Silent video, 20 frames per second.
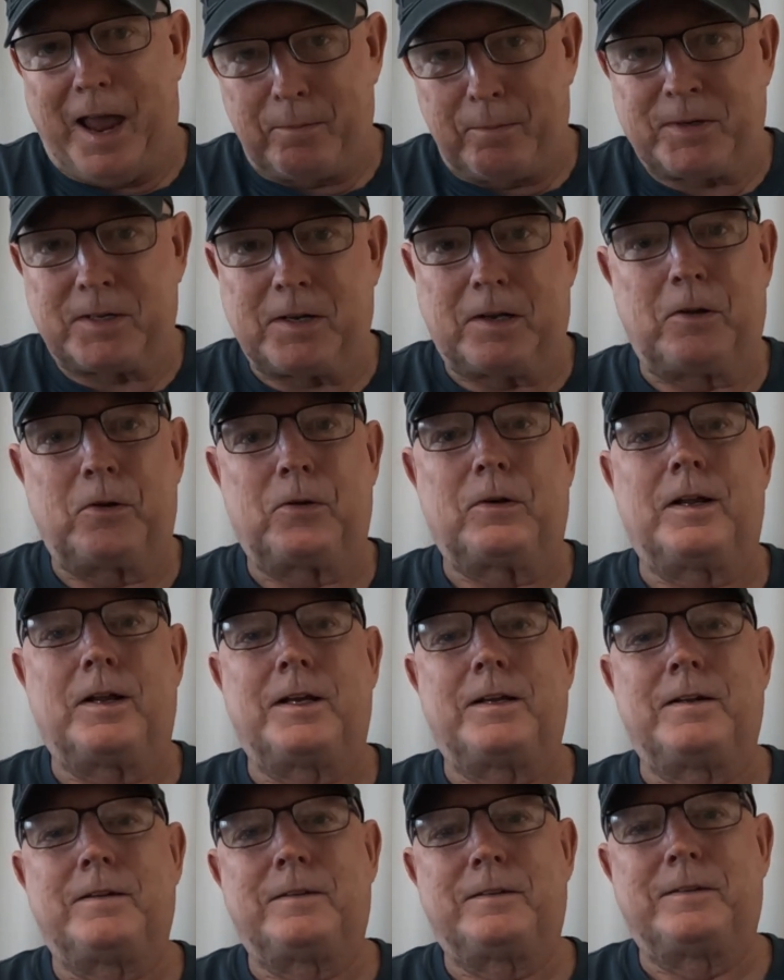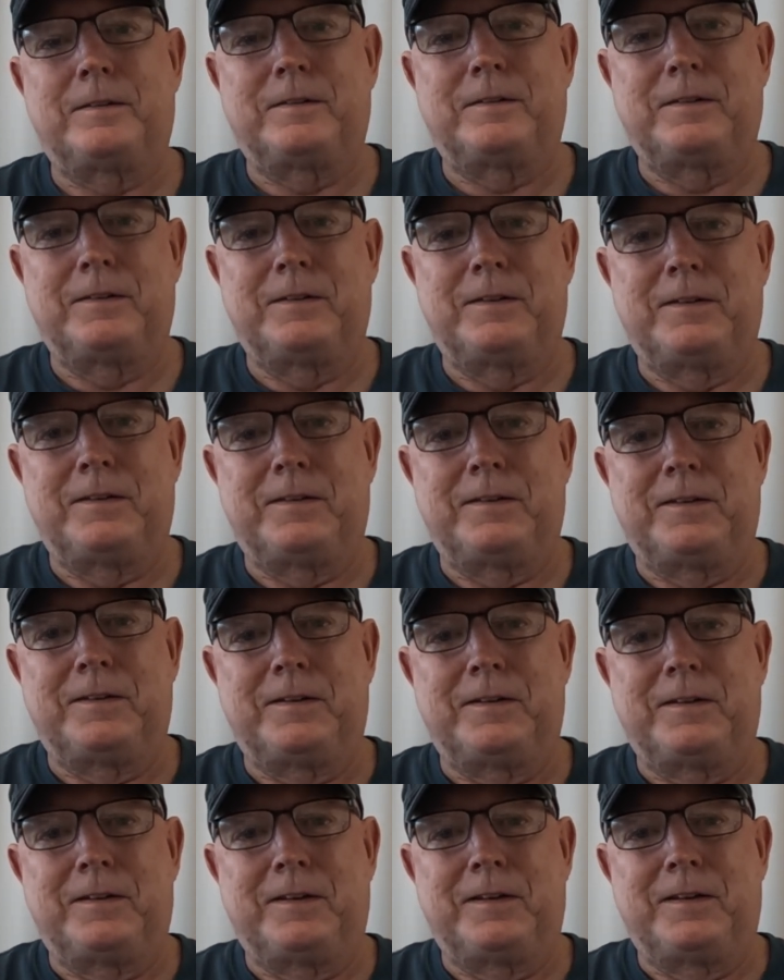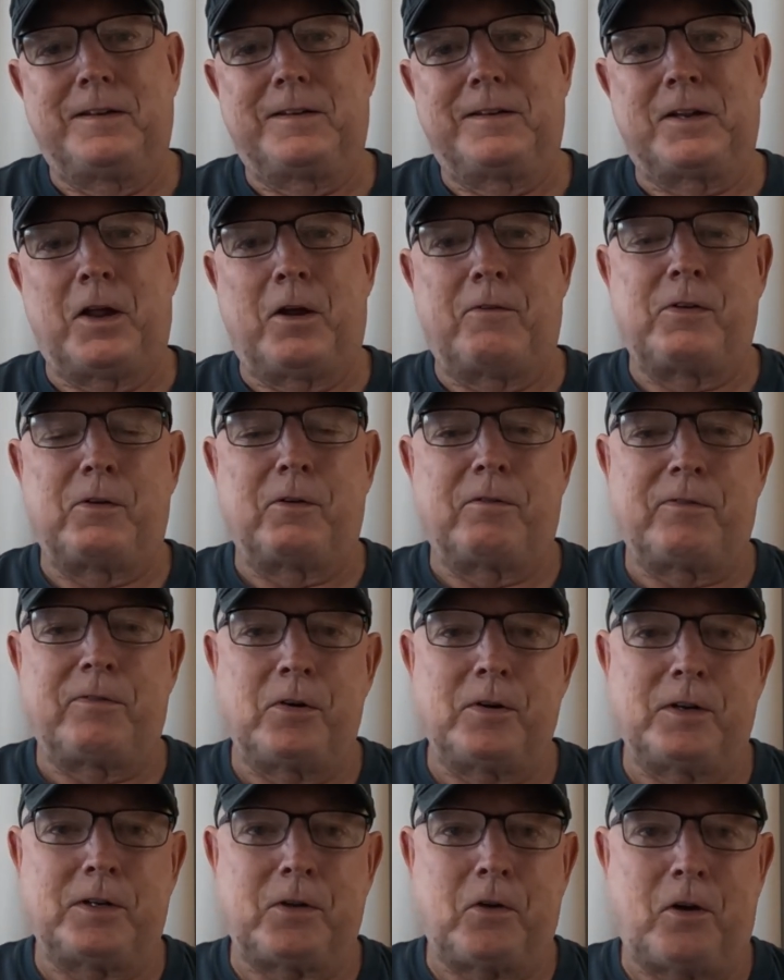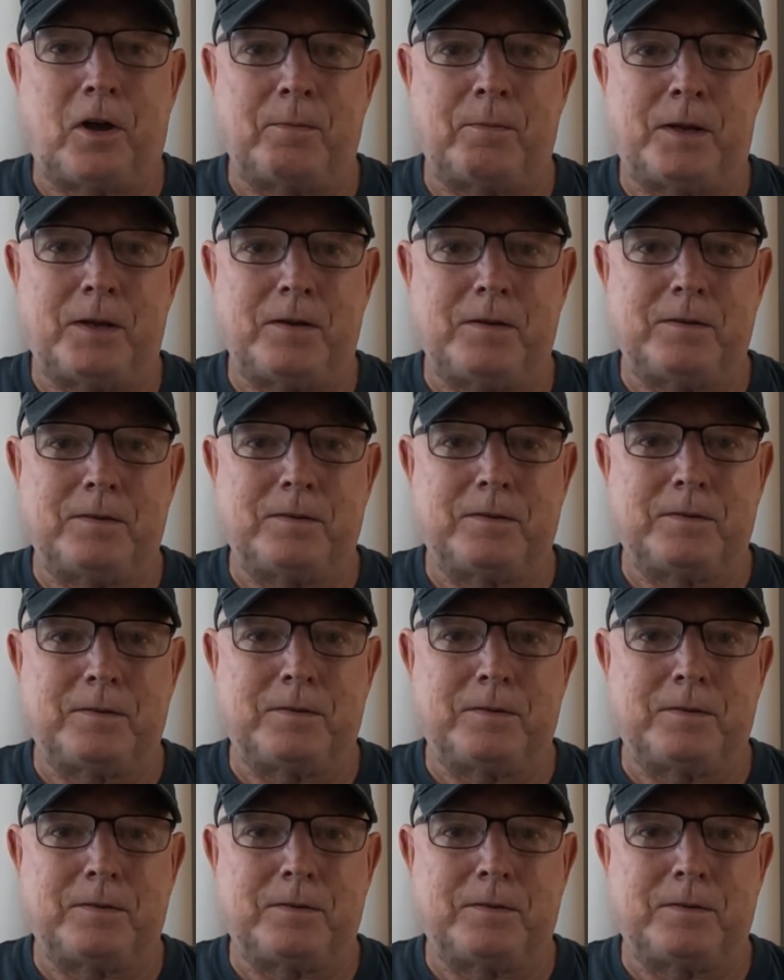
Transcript: Absolutely. So if you're a first timer,